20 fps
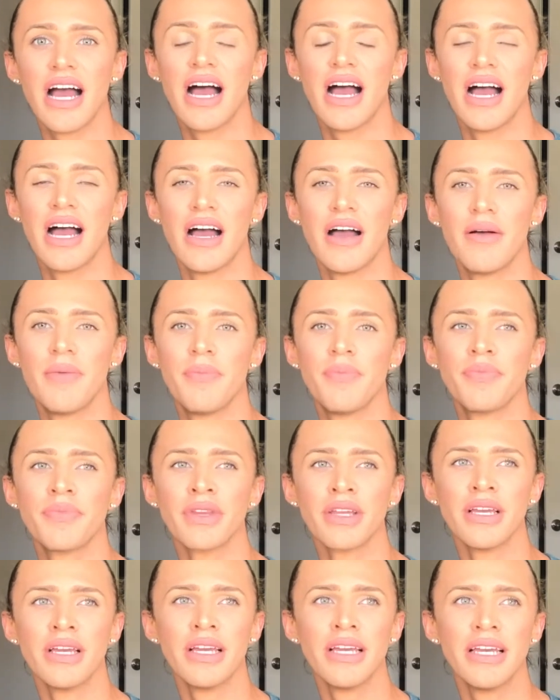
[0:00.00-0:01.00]

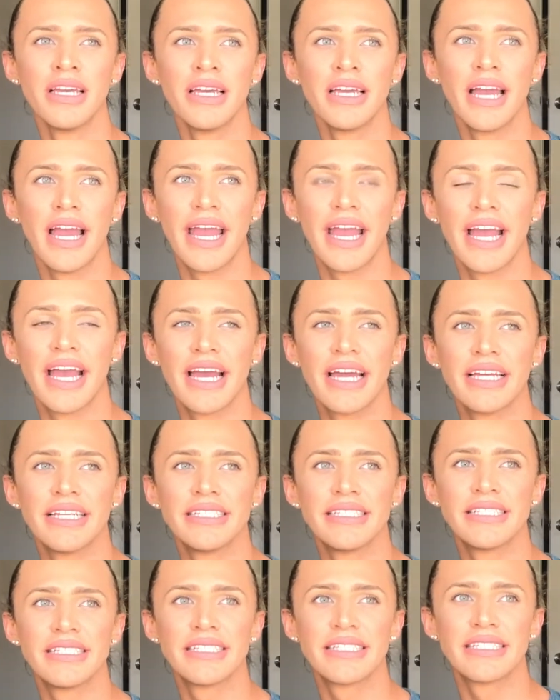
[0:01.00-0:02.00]

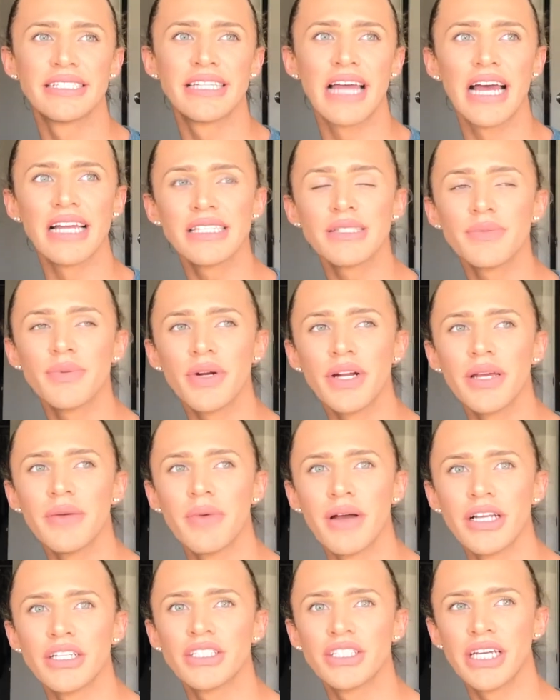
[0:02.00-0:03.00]
and that's pretty
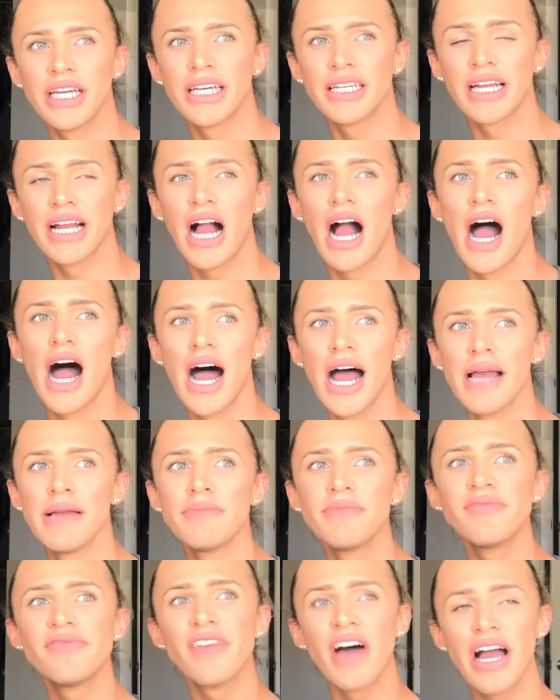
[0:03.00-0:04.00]
much it. Like,
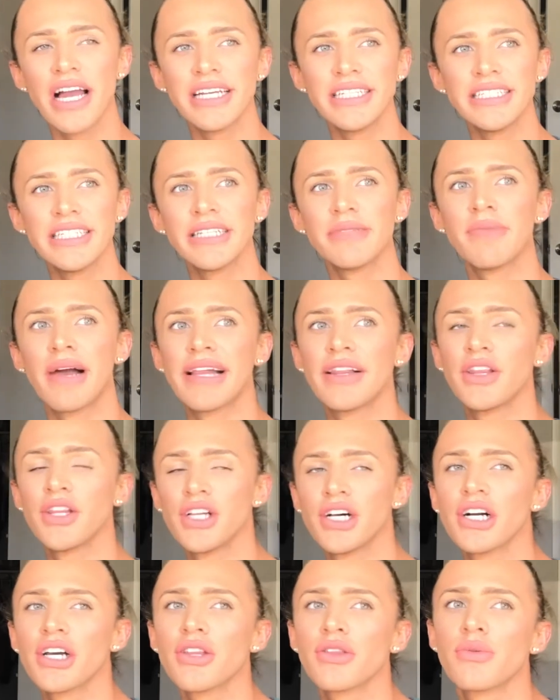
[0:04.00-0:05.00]
I'm finding my
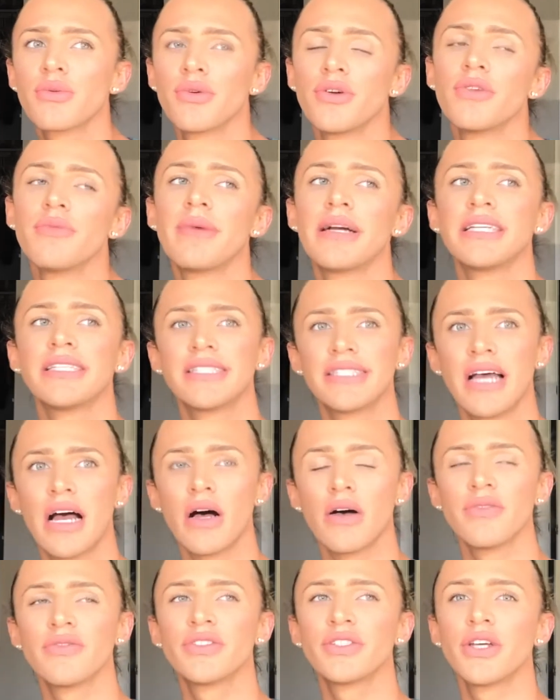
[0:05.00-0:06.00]
look through
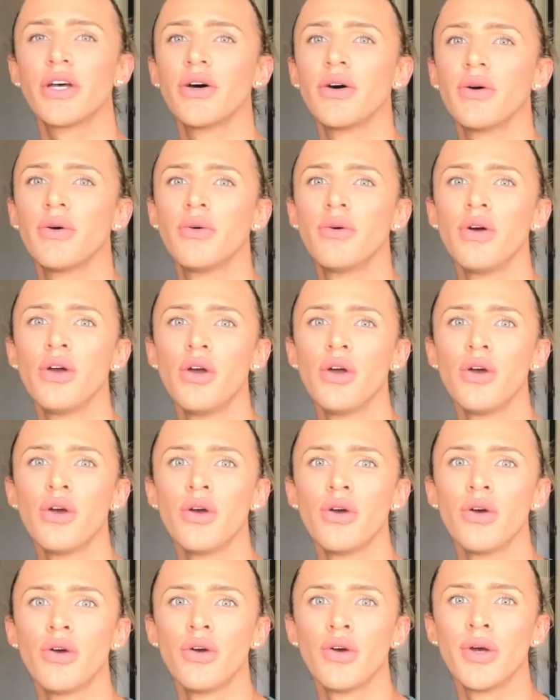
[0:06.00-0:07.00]
myself. So
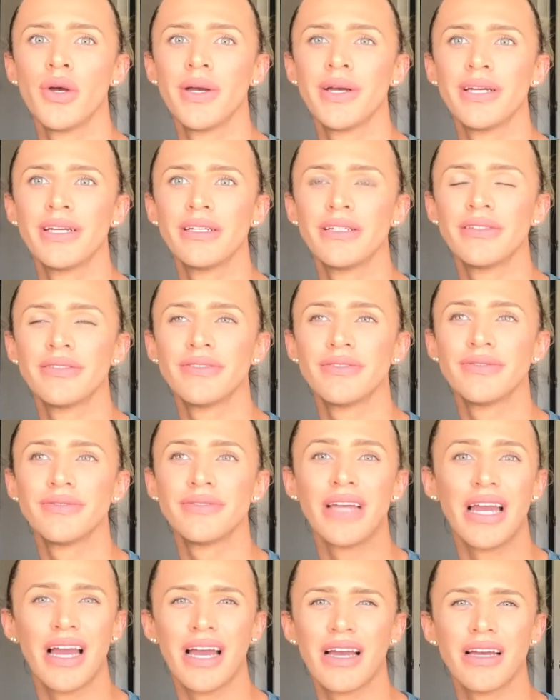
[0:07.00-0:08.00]

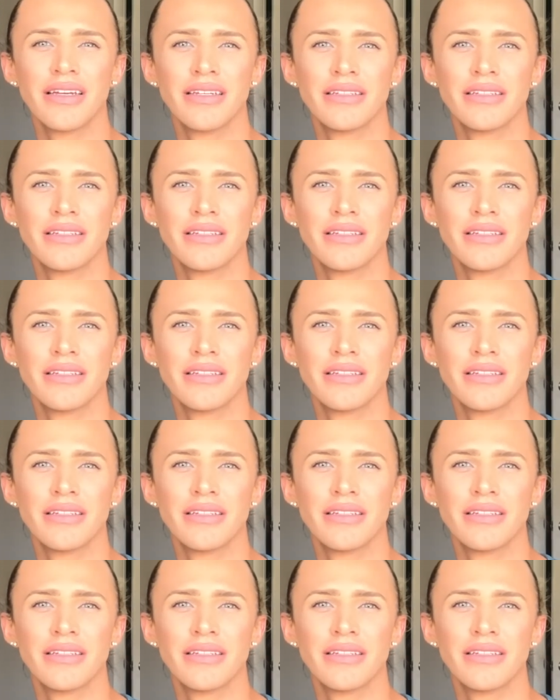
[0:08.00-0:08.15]
yeah,